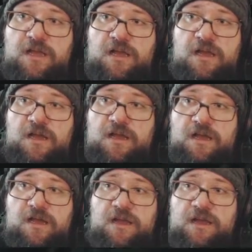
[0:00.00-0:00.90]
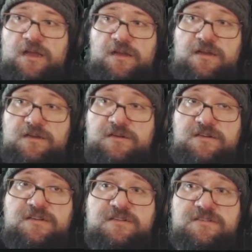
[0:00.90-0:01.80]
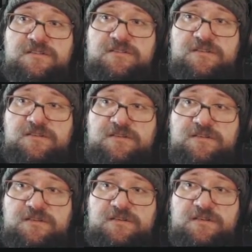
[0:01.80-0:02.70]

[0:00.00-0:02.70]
[no speech]